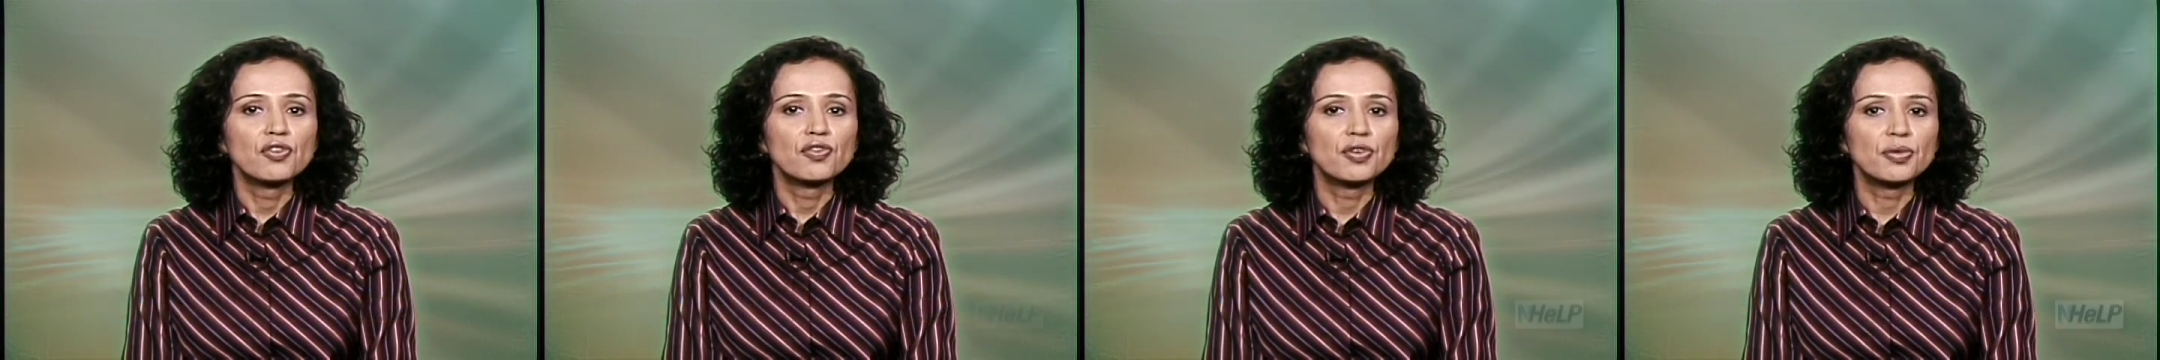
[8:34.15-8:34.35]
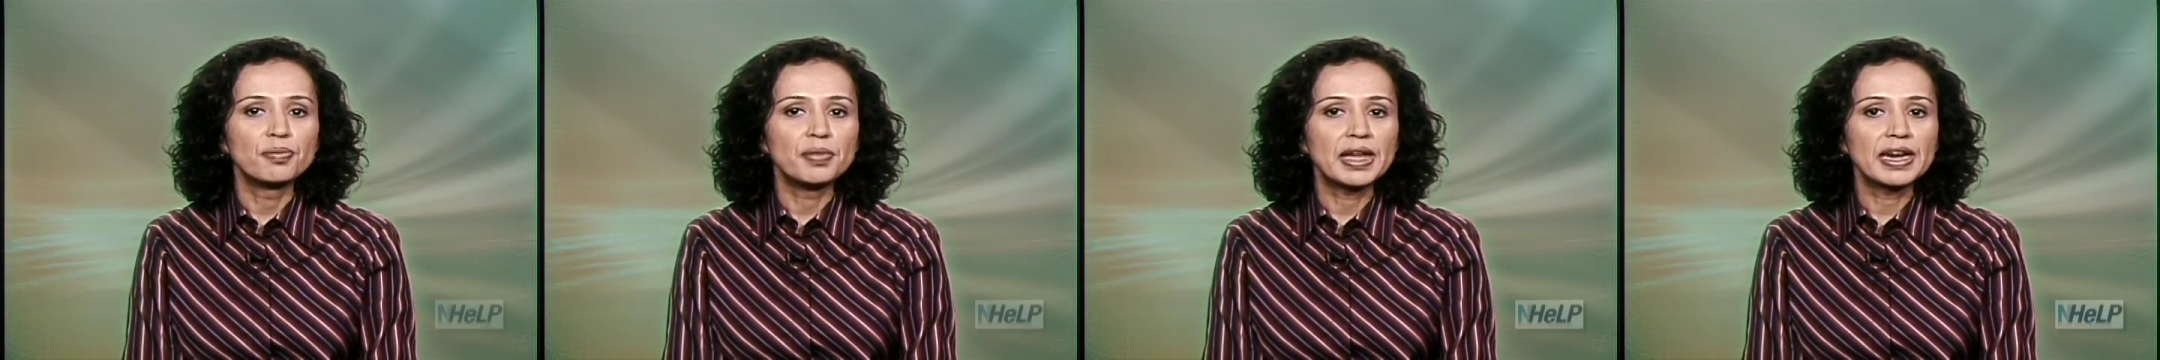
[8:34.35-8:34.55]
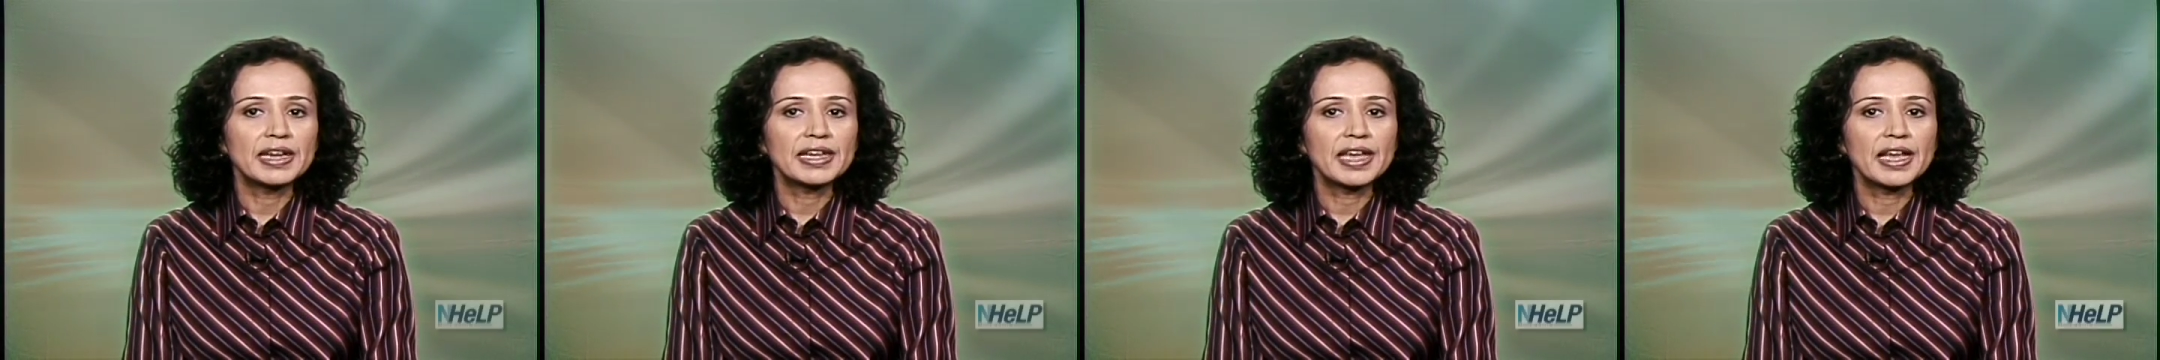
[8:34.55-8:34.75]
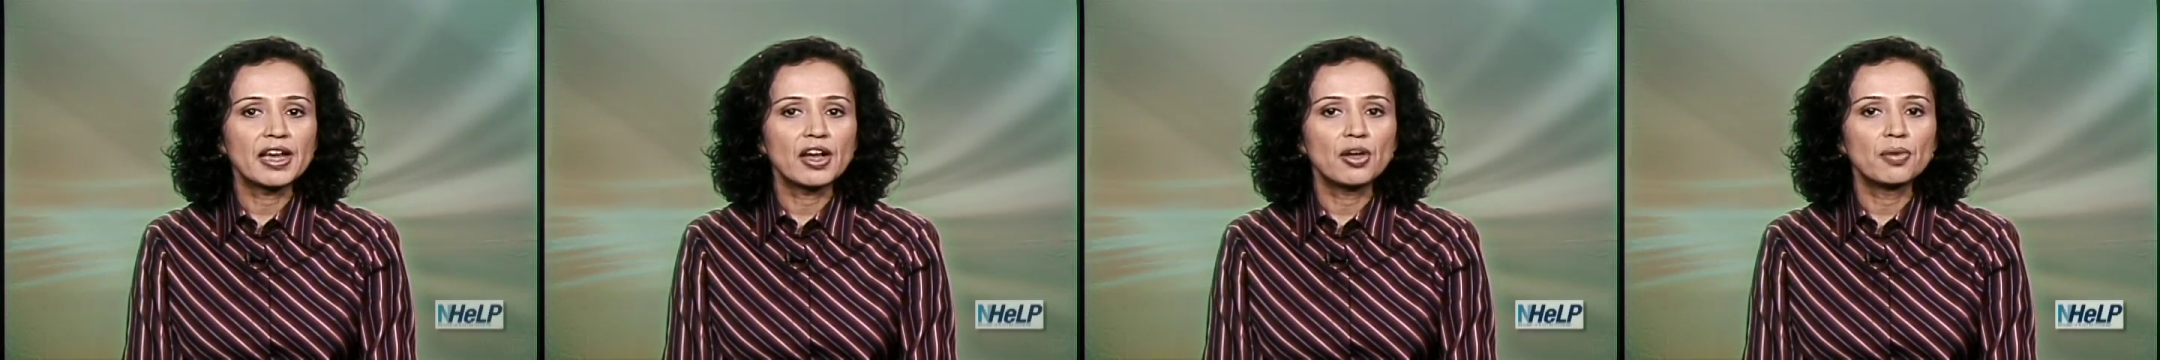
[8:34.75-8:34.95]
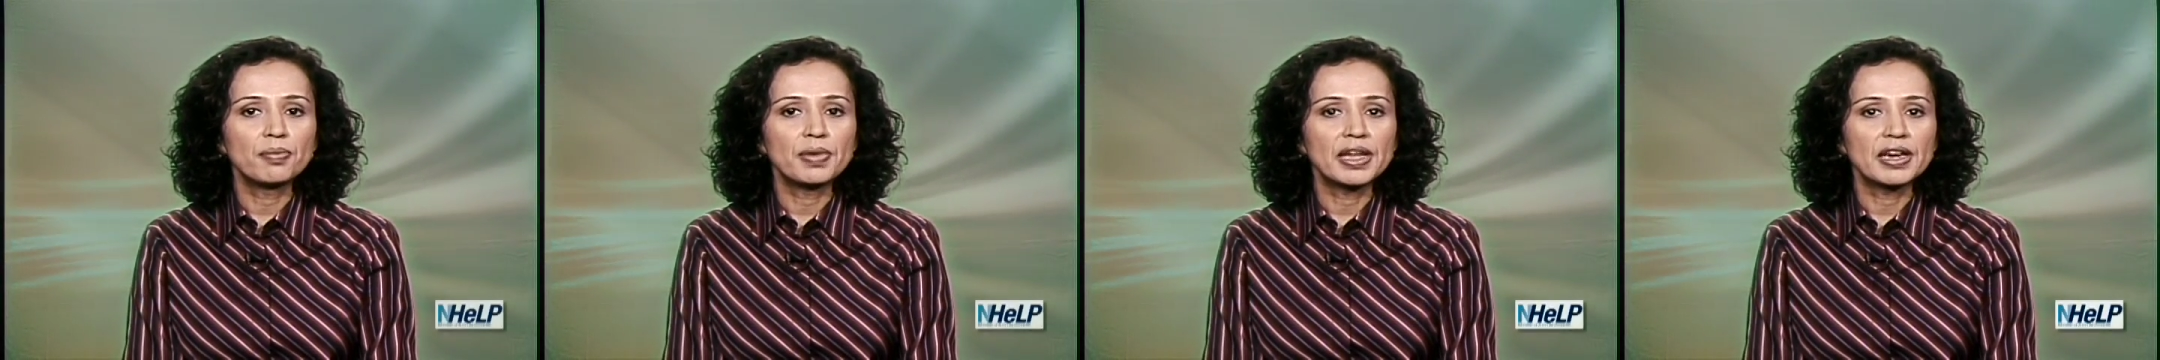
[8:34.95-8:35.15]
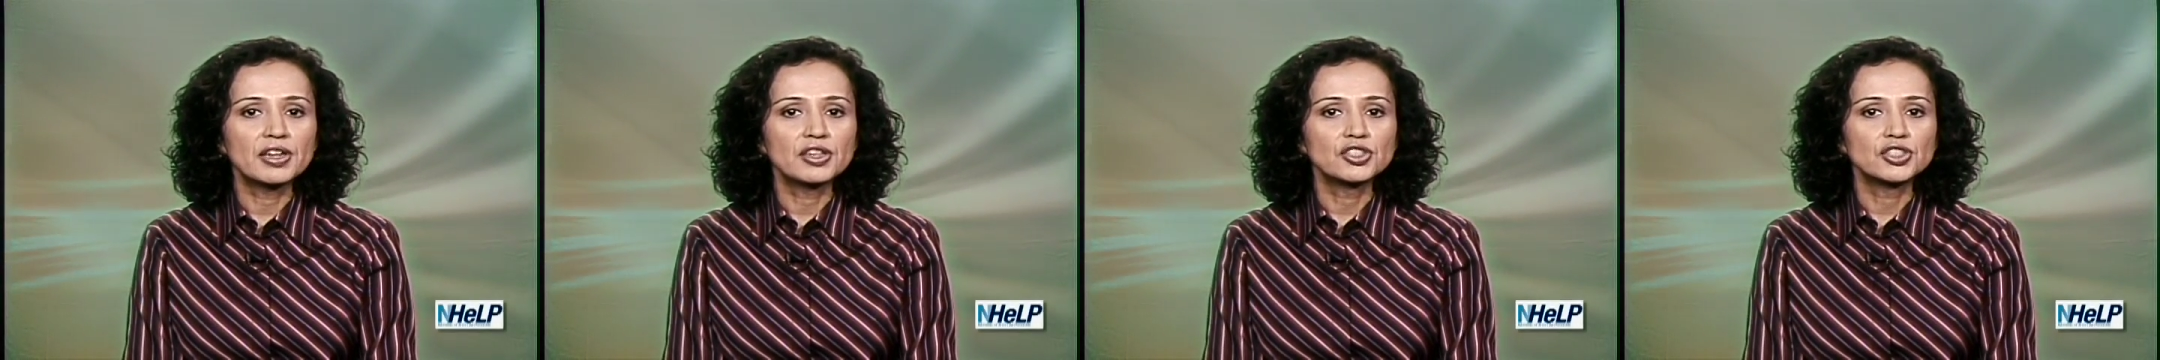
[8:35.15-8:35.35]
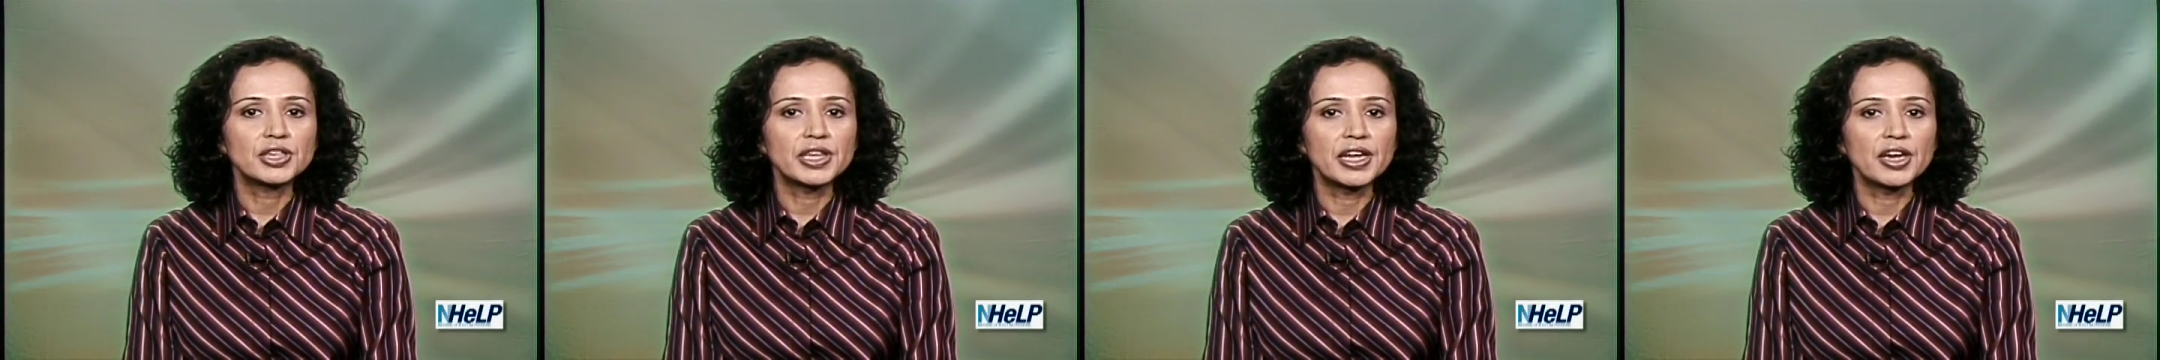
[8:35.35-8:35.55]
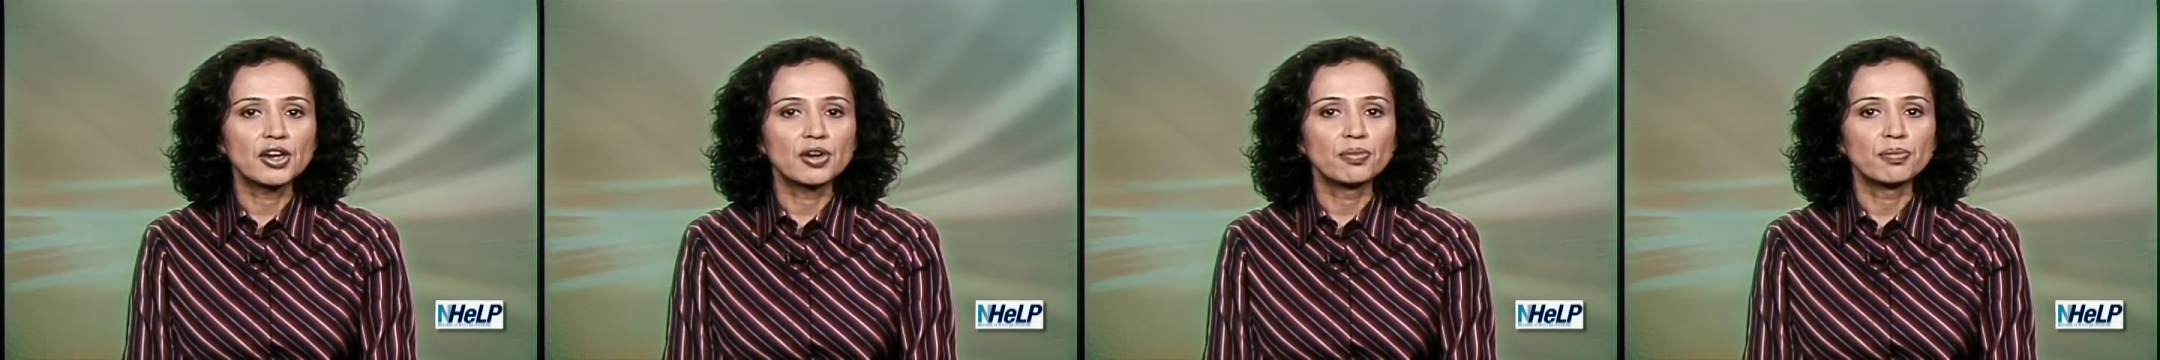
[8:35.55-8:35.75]
from Medi-Cal Managed
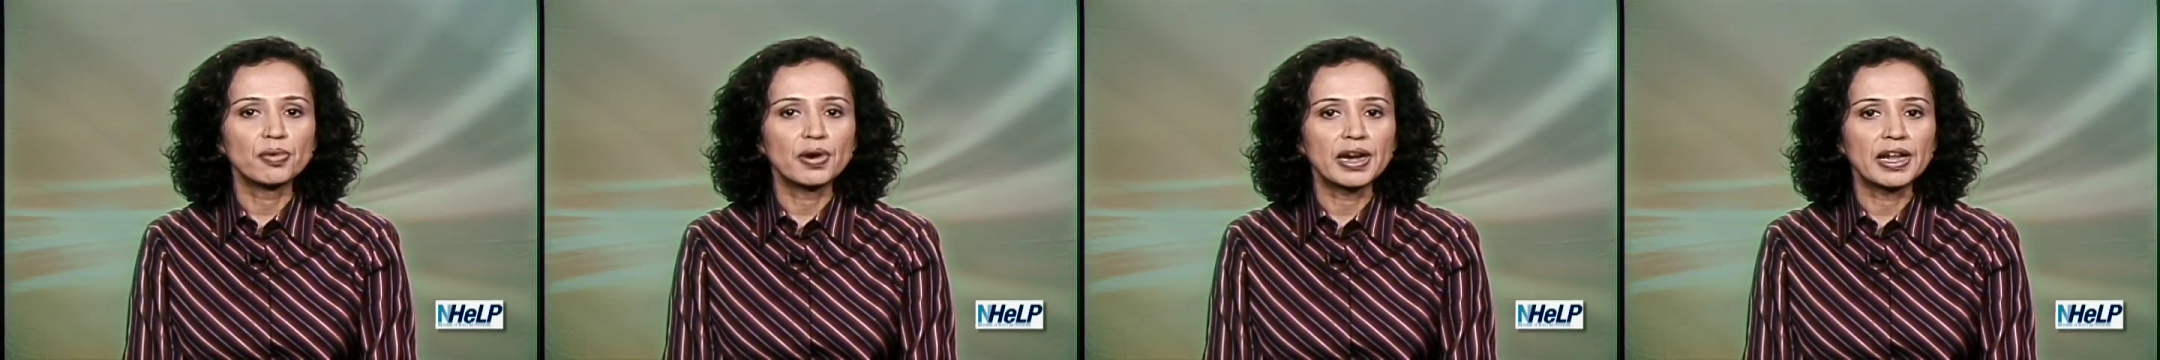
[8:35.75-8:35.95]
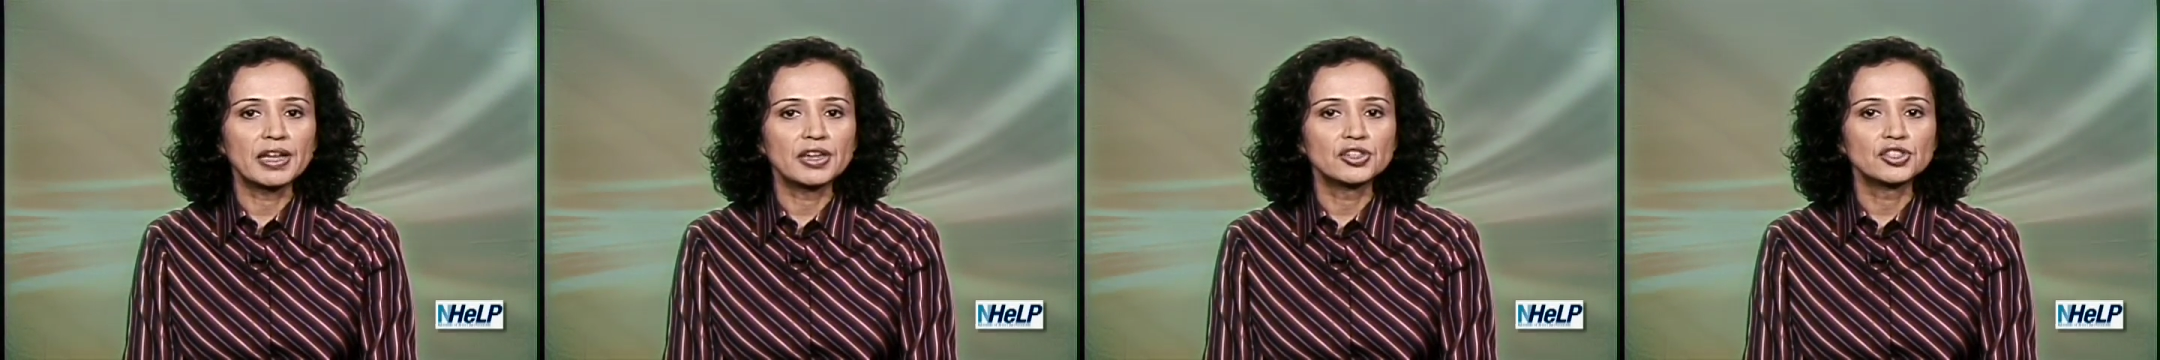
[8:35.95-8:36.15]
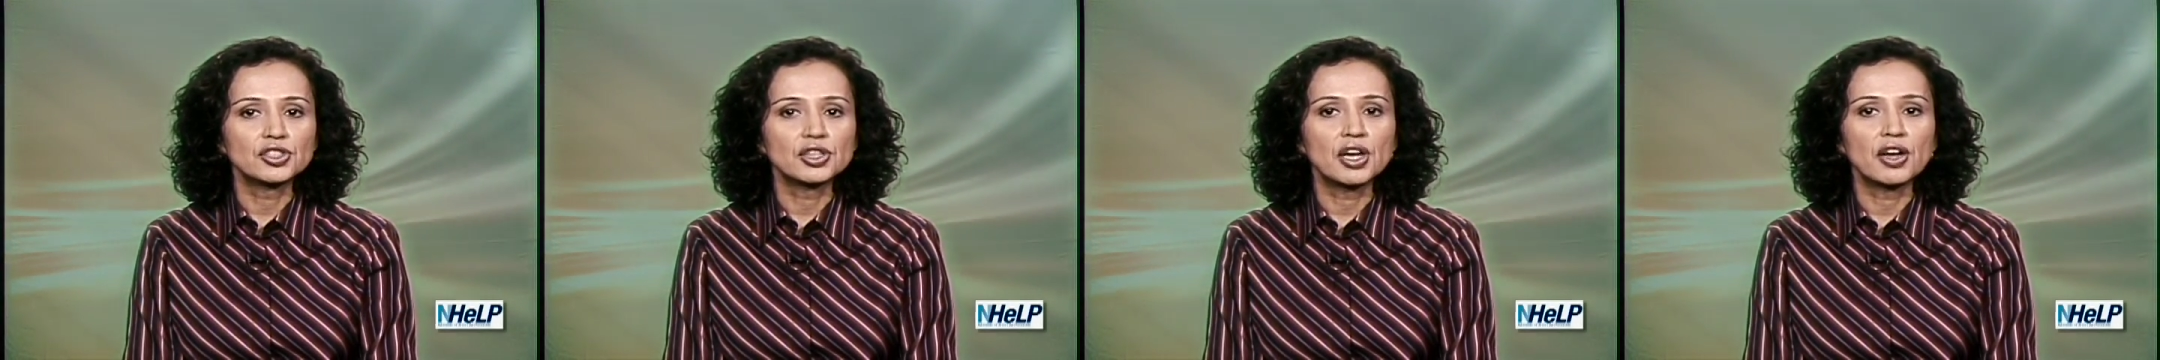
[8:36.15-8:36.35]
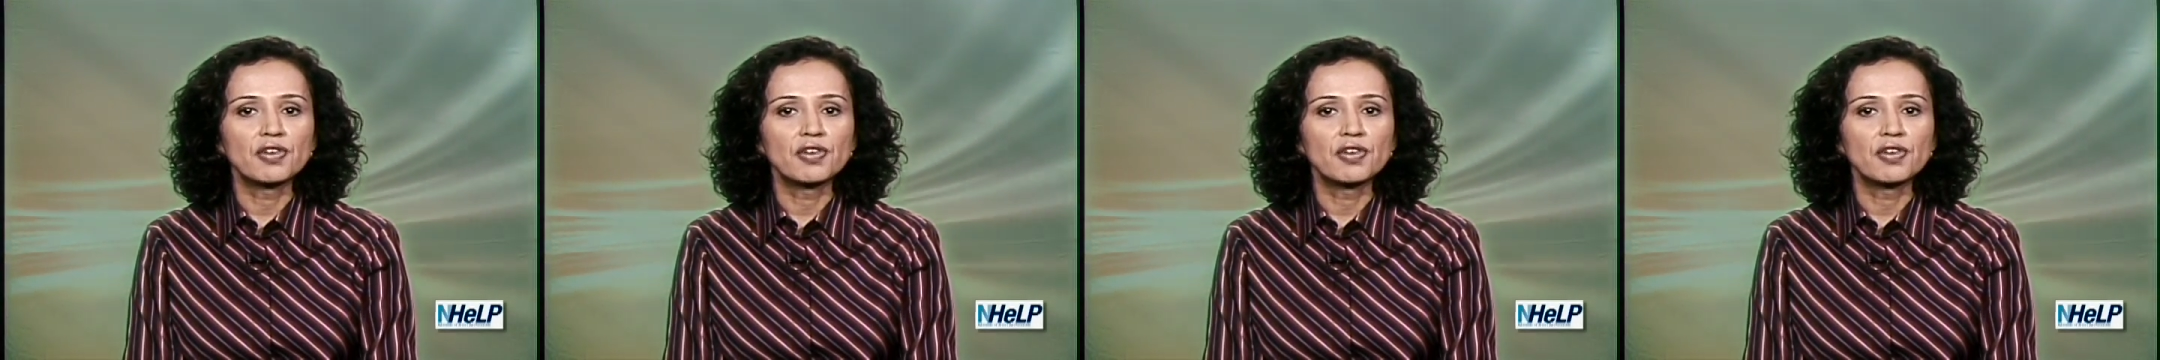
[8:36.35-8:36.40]
Care Branch